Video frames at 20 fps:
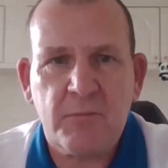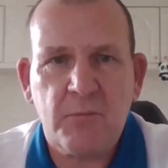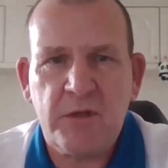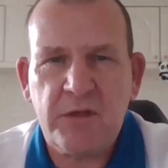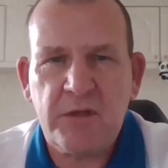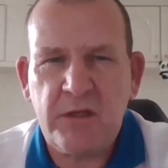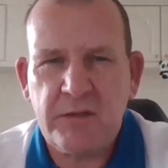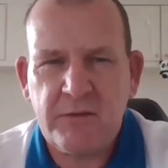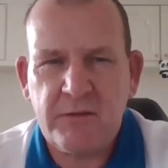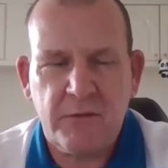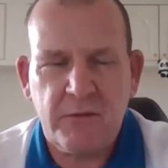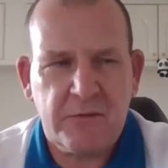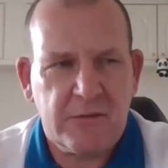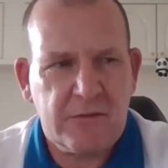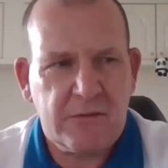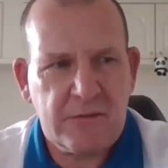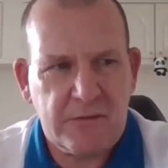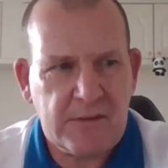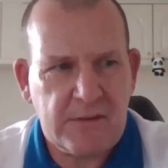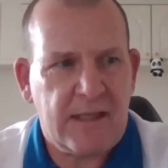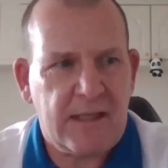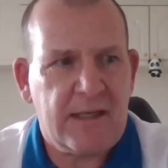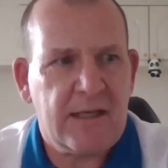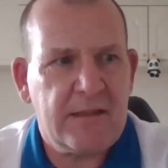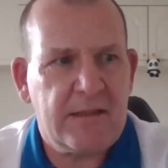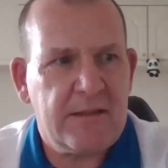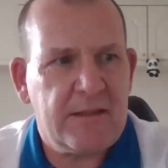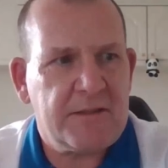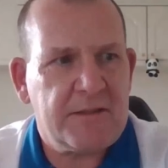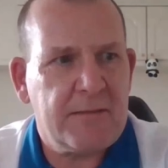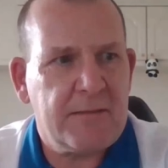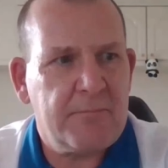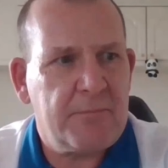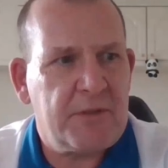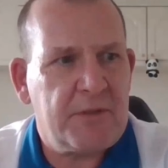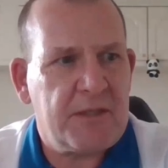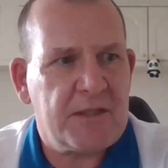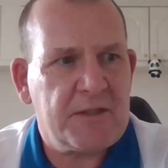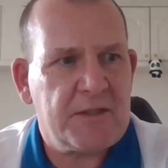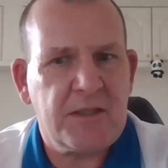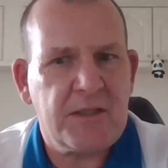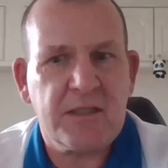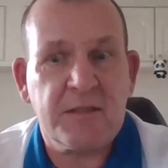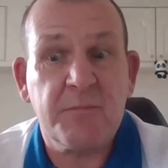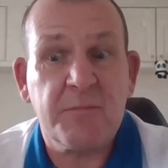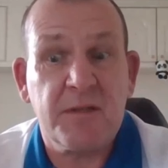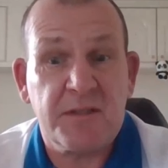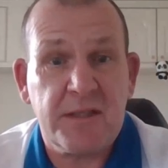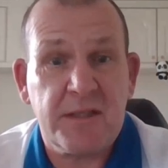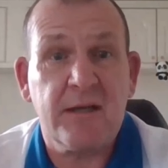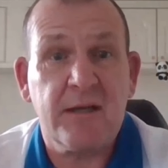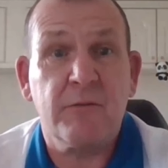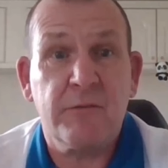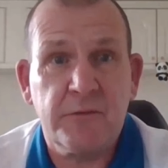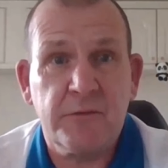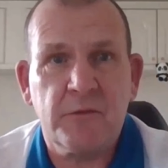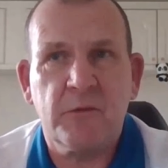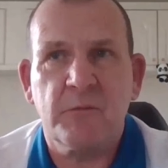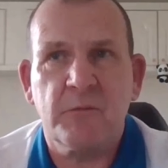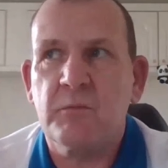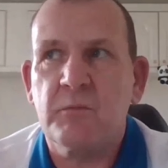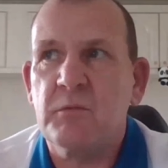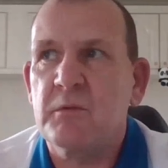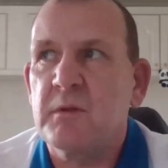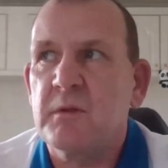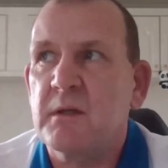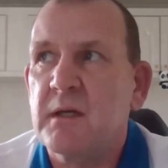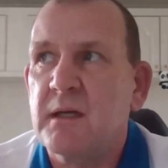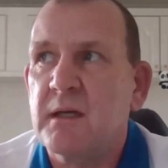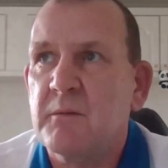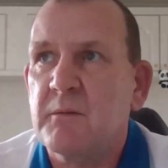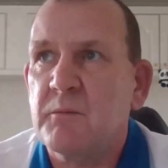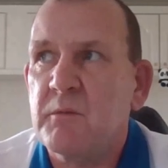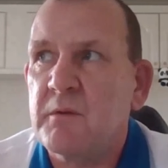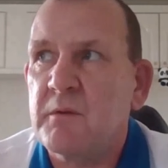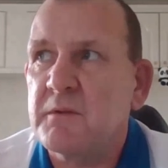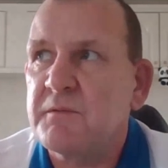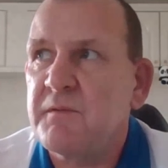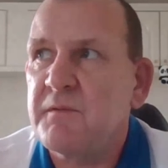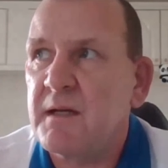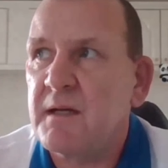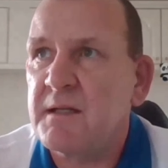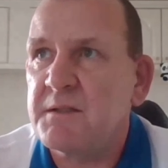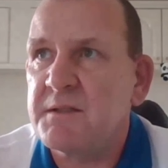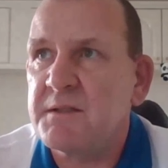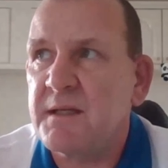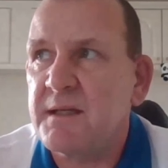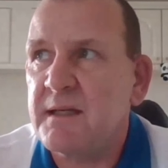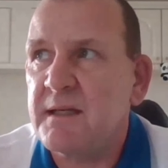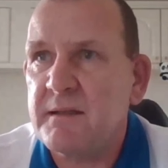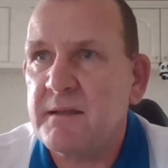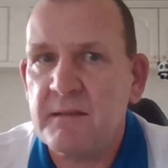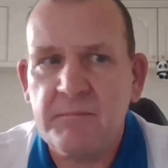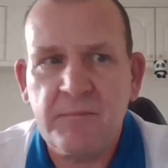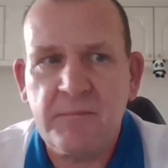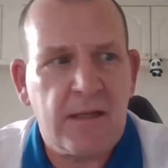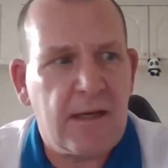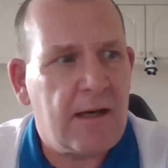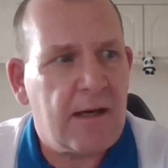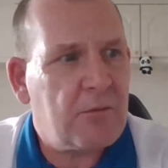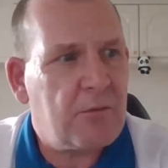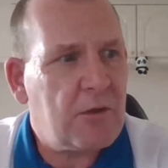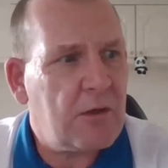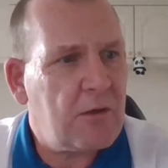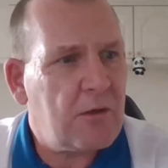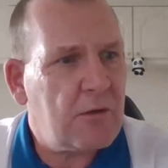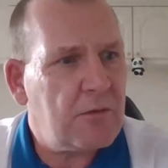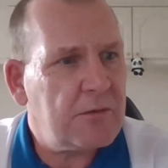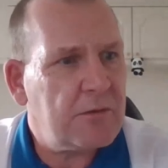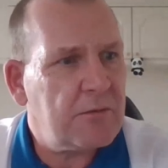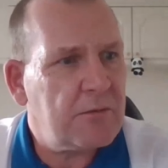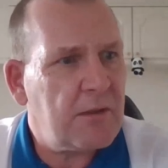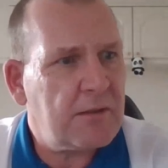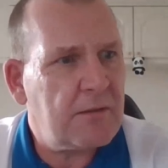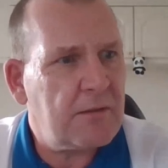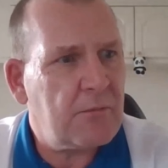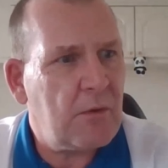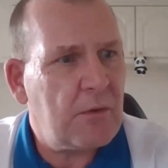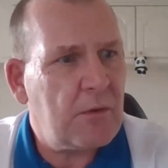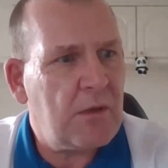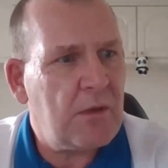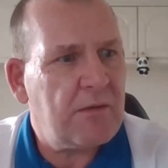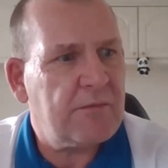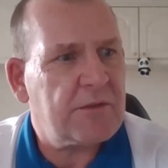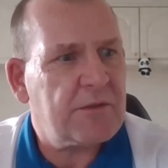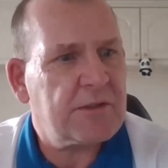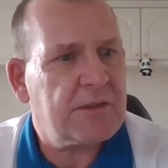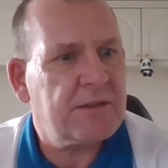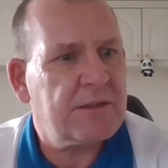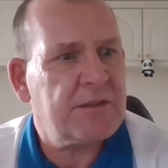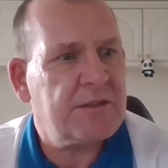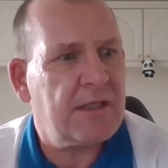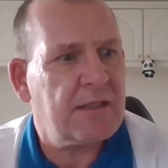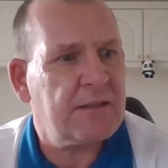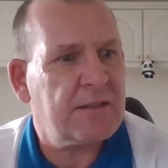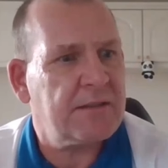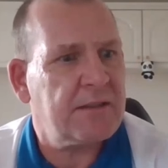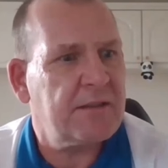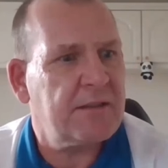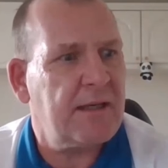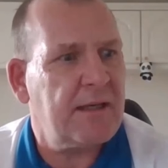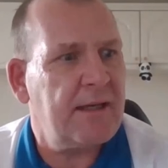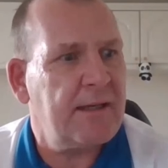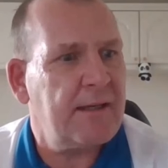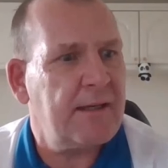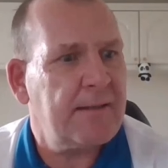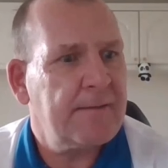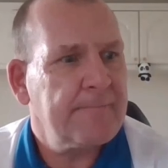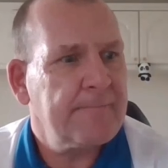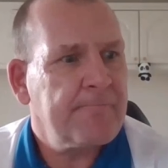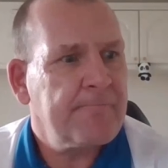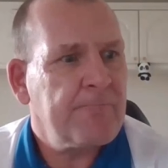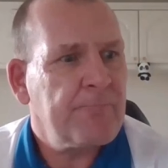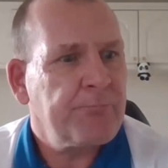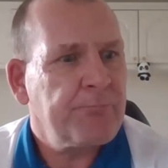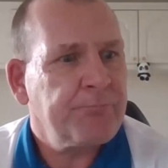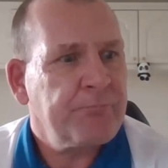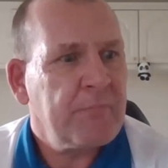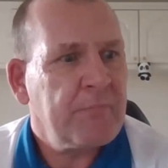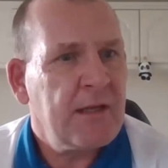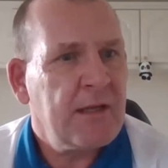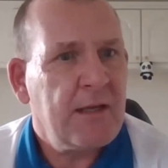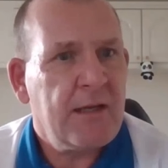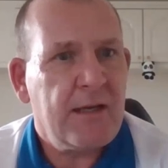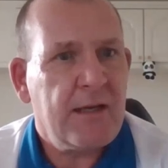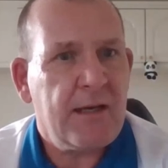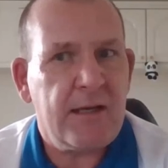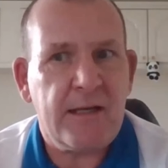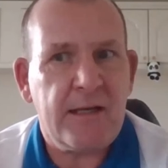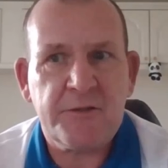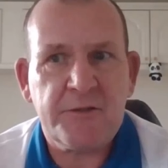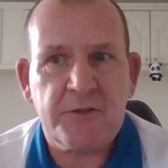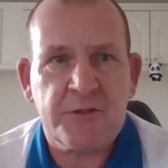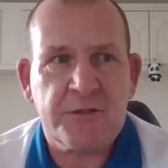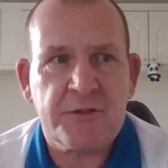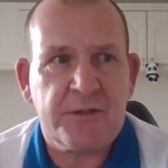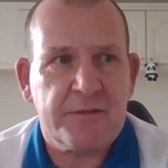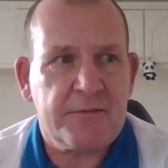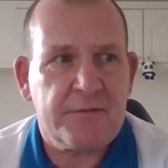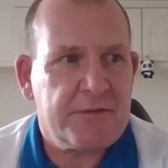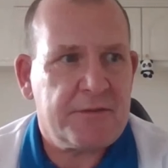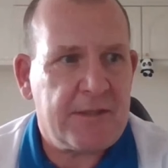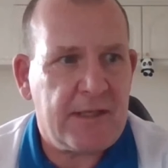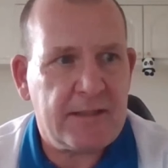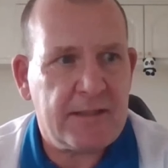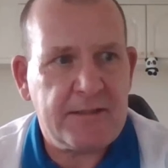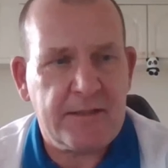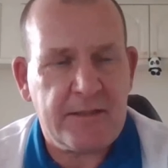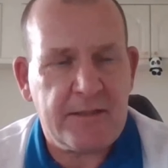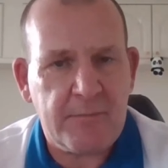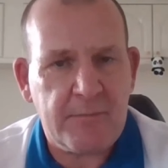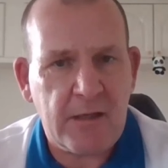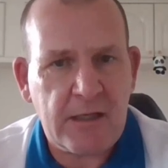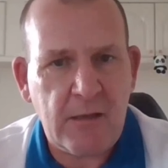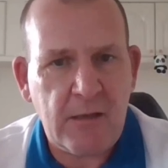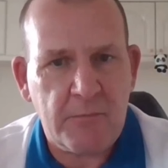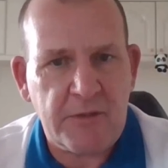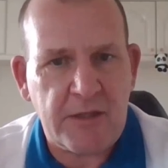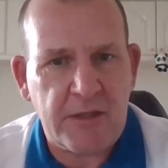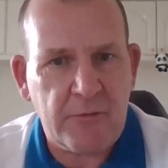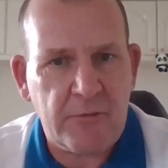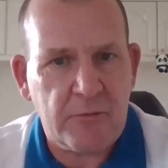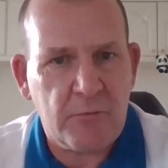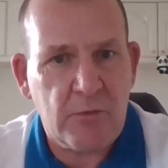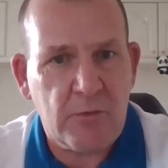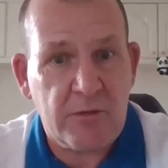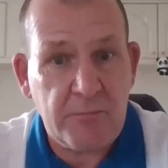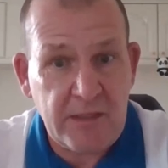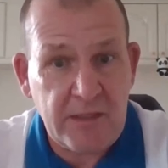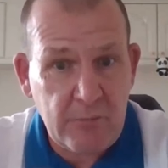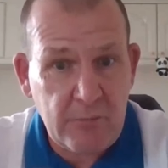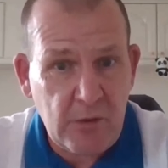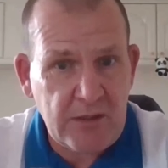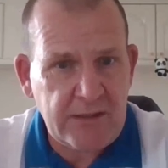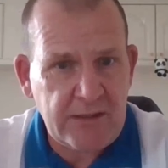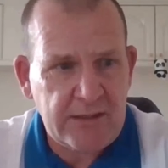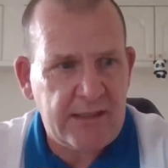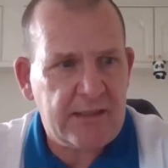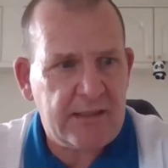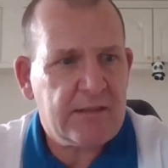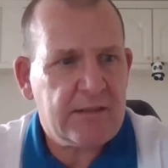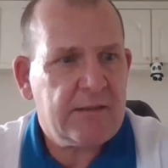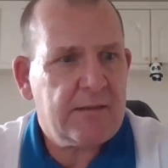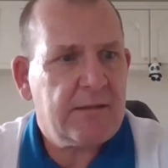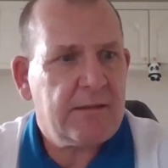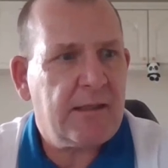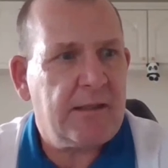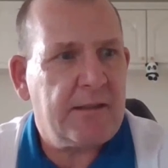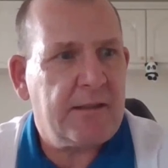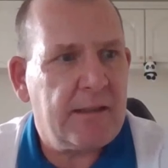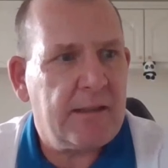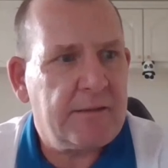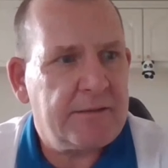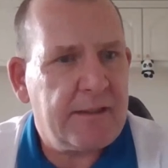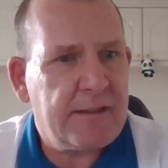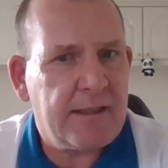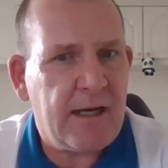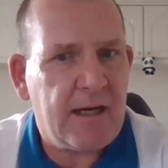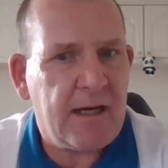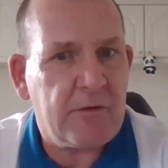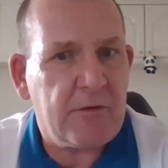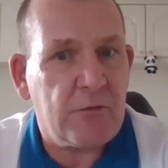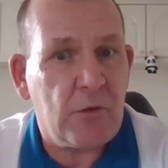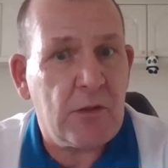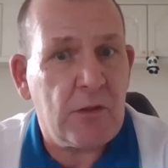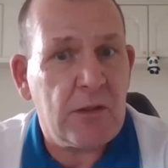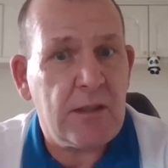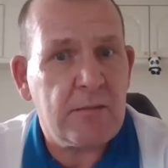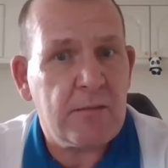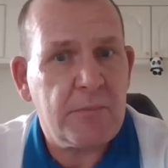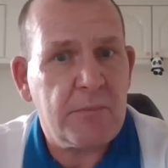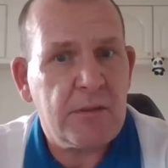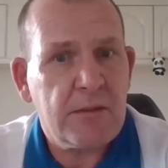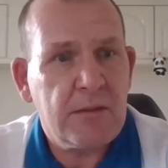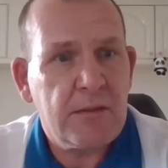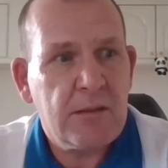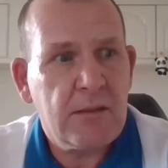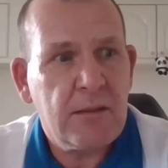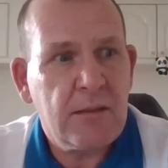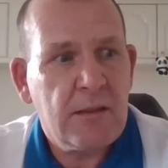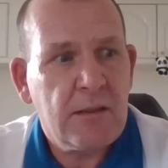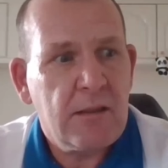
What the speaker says: to someone who's kind of in the same position as myself, you know, as far as alcohol and whatever's concerned. And I just said to them to come down with me one day and to have a roll up.